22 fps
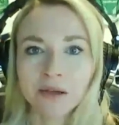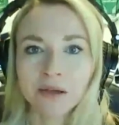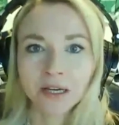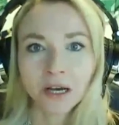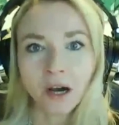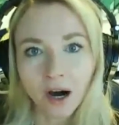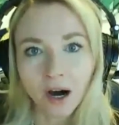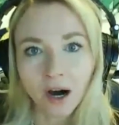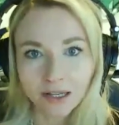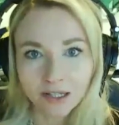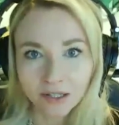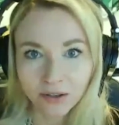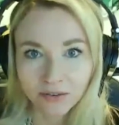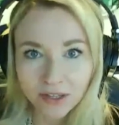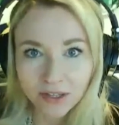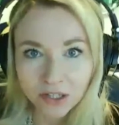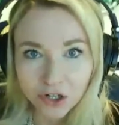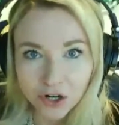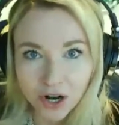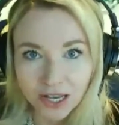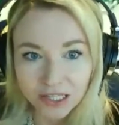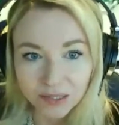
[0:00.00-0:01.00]
cover the cost
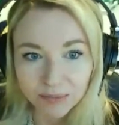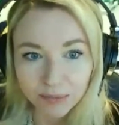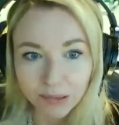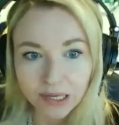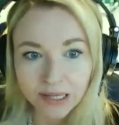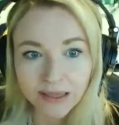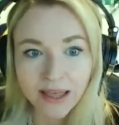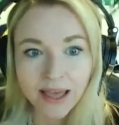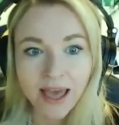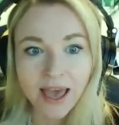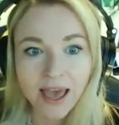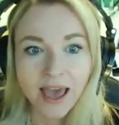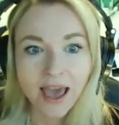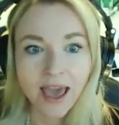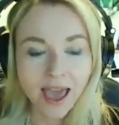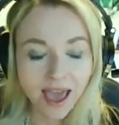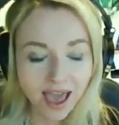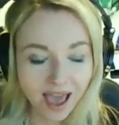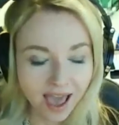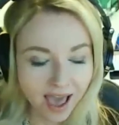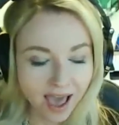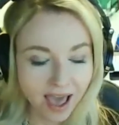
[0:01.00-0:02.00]
of the transplant
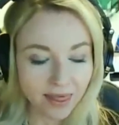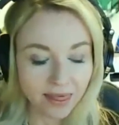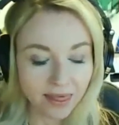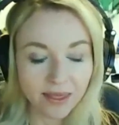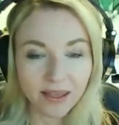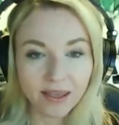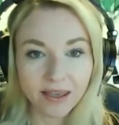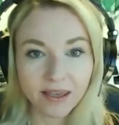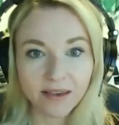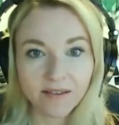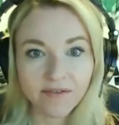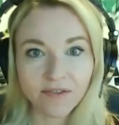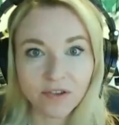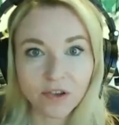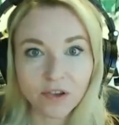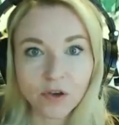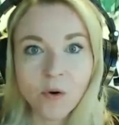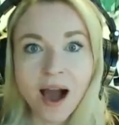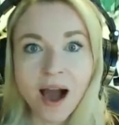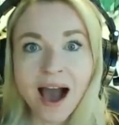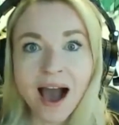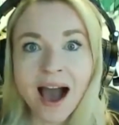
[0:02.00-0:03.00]
and
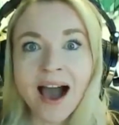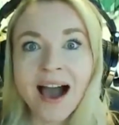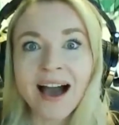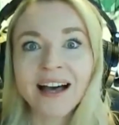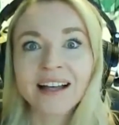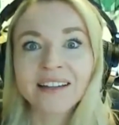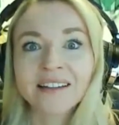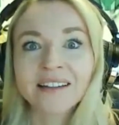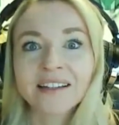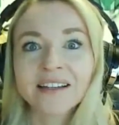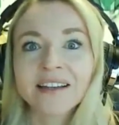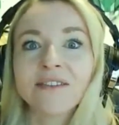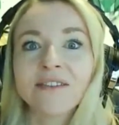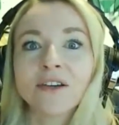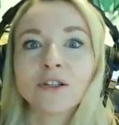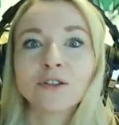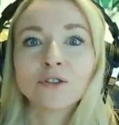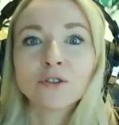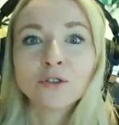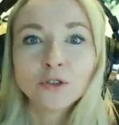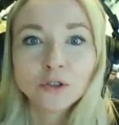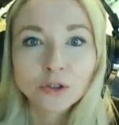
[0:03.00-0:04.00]
if you are a
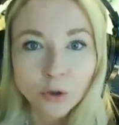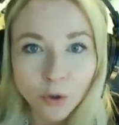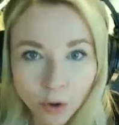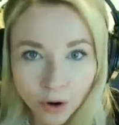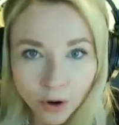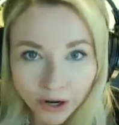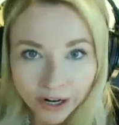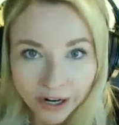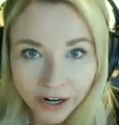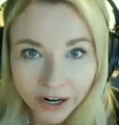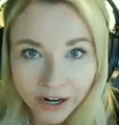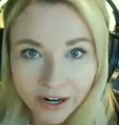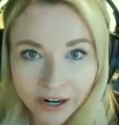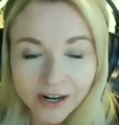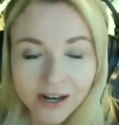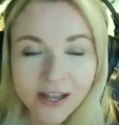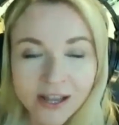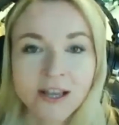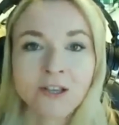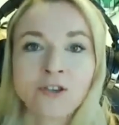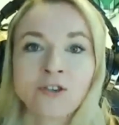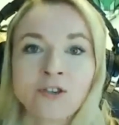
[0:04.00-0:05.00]
living
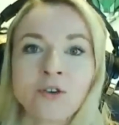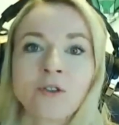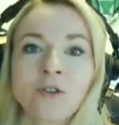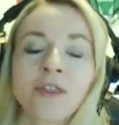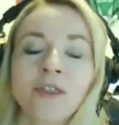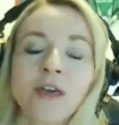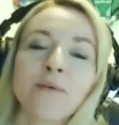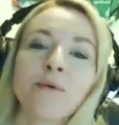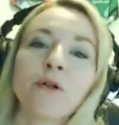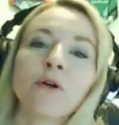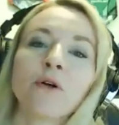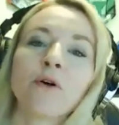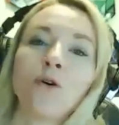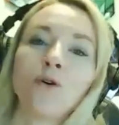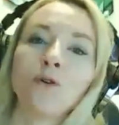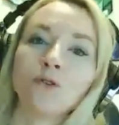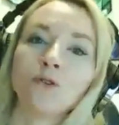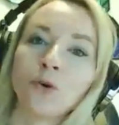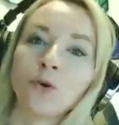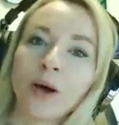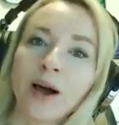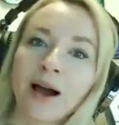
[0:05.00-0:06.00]
donor, so they will
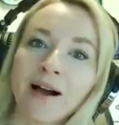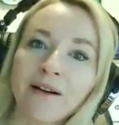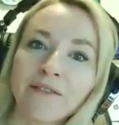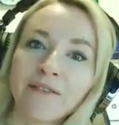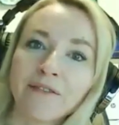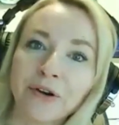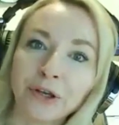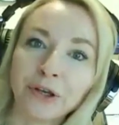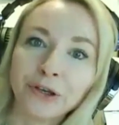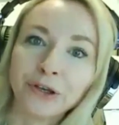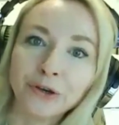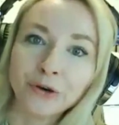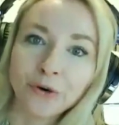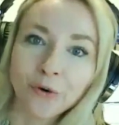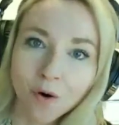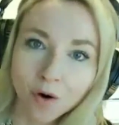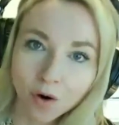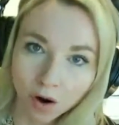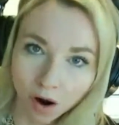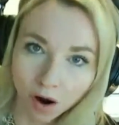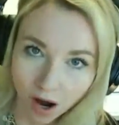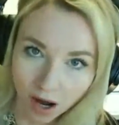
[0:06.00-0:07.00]
also cover
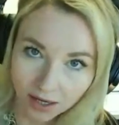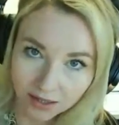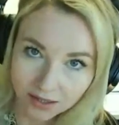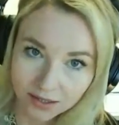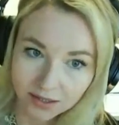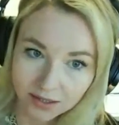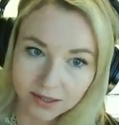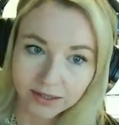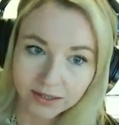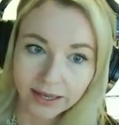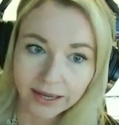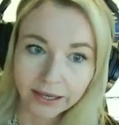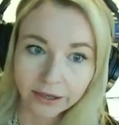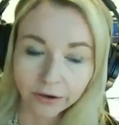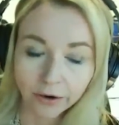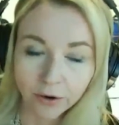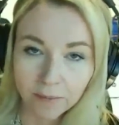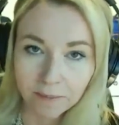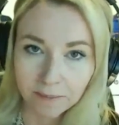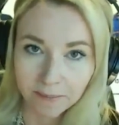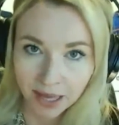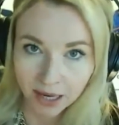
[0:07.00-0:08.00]
your costs,
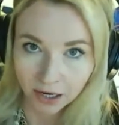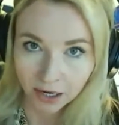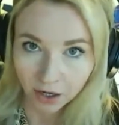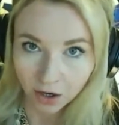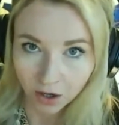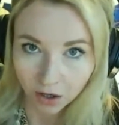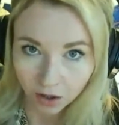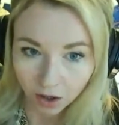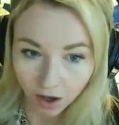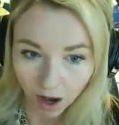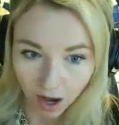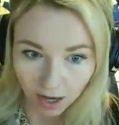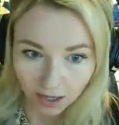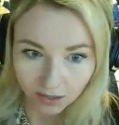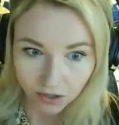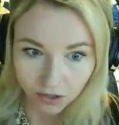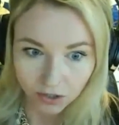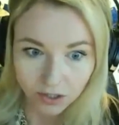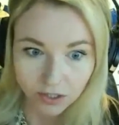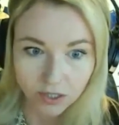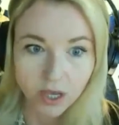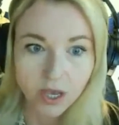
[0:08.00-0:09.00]
like your medical
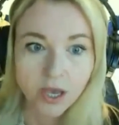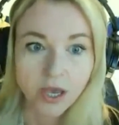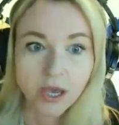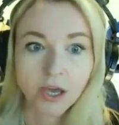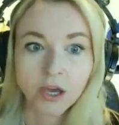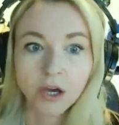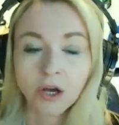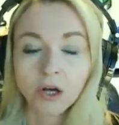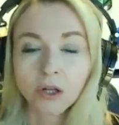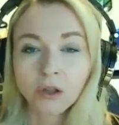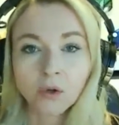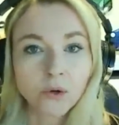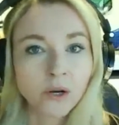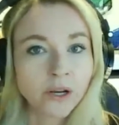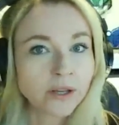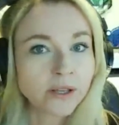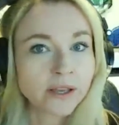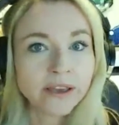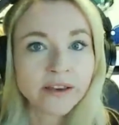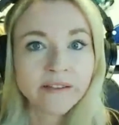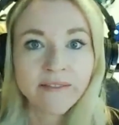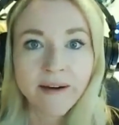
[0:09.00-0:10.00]
costs,
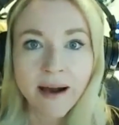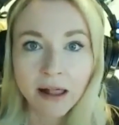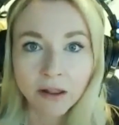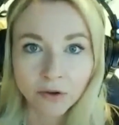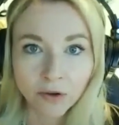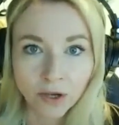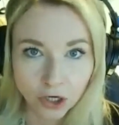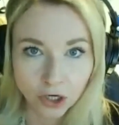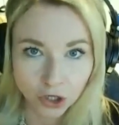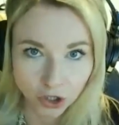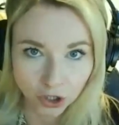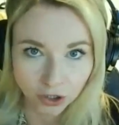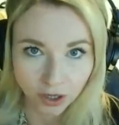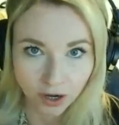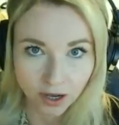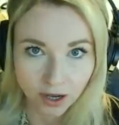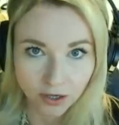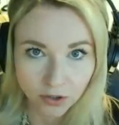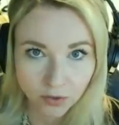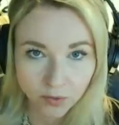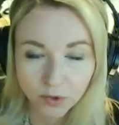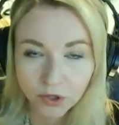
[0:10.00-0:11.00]
including evaluation
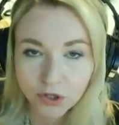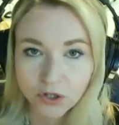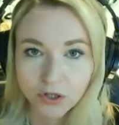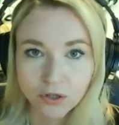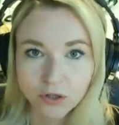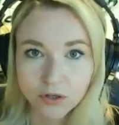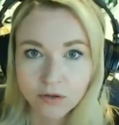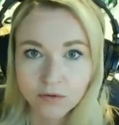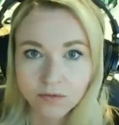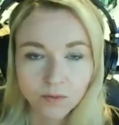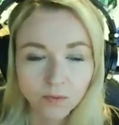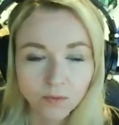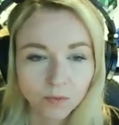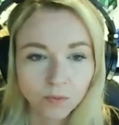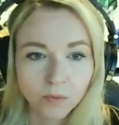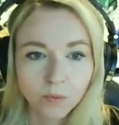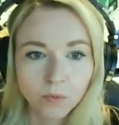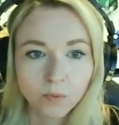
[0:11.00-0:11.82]
costs, which is